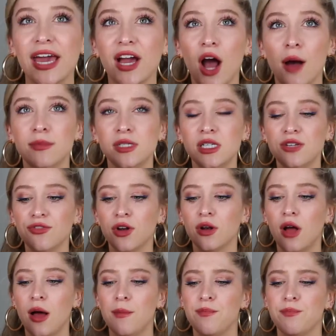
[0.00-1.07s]
It comes in
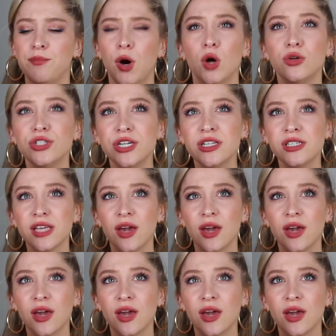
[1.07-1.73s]
different potions.